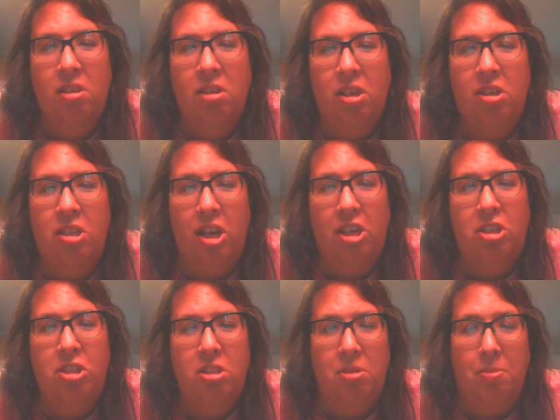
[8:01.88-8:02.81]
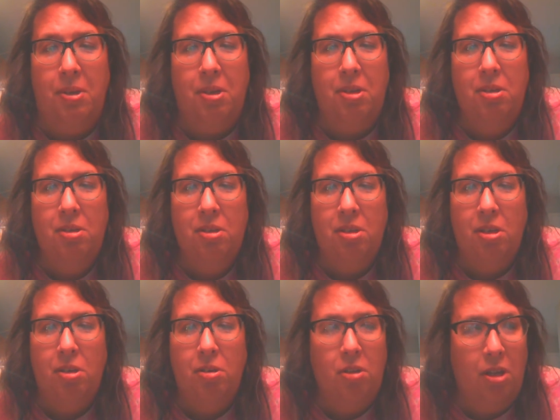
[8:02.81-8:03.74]
attached to me, you
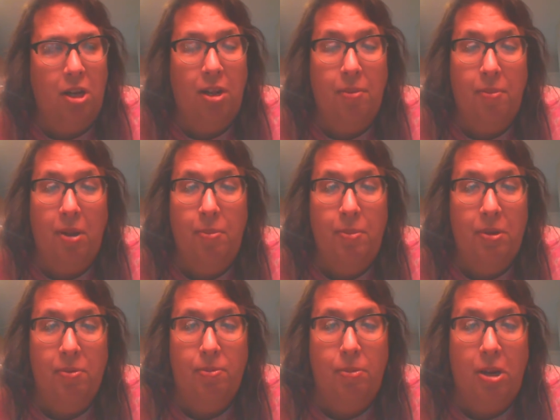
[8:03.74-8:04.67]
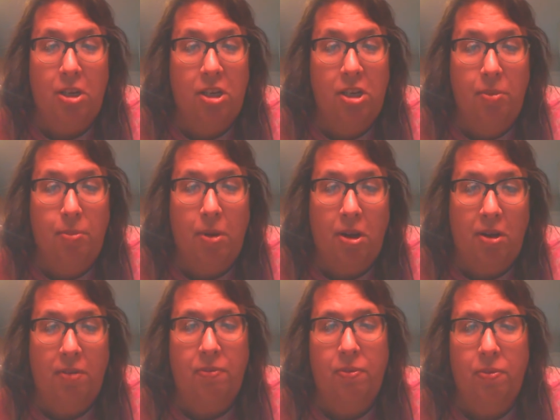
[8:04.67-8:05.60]
know, and I've been knocking them
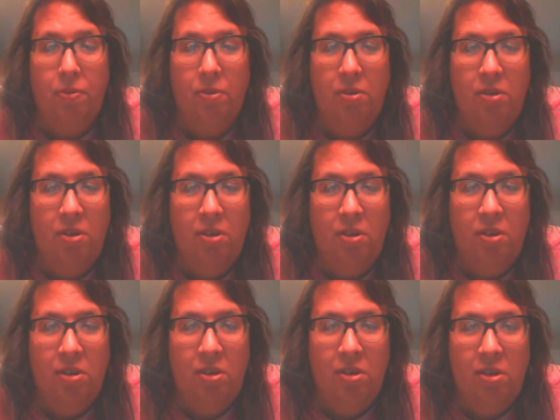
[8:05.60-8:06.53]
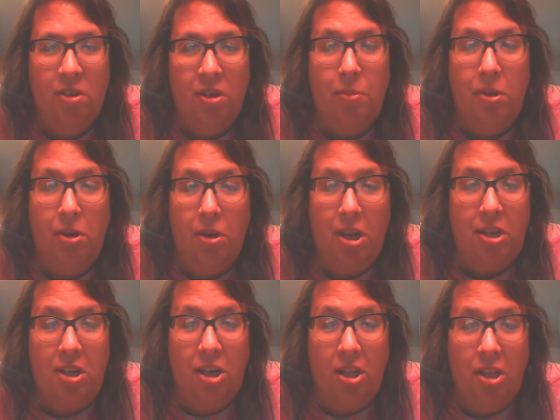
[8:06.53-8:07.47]
off. I've been
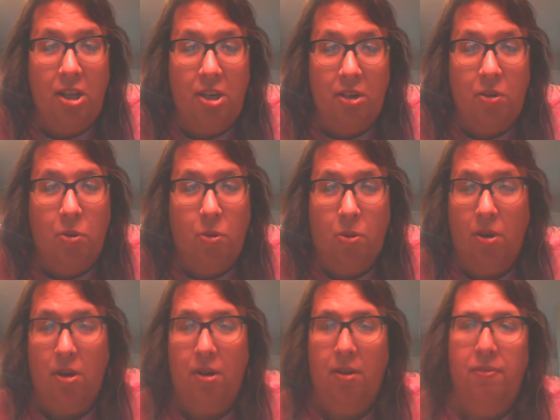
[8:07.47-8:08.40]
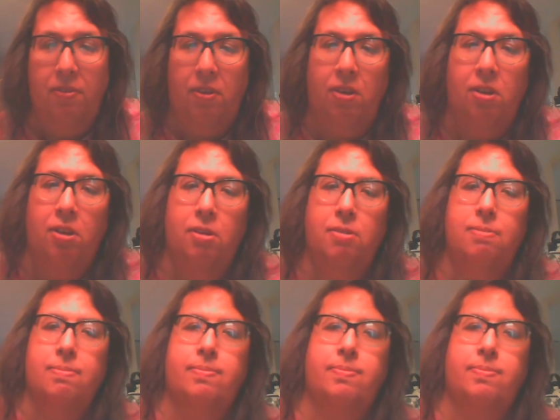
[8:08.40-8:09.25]
knocking a lot of cord off, you know,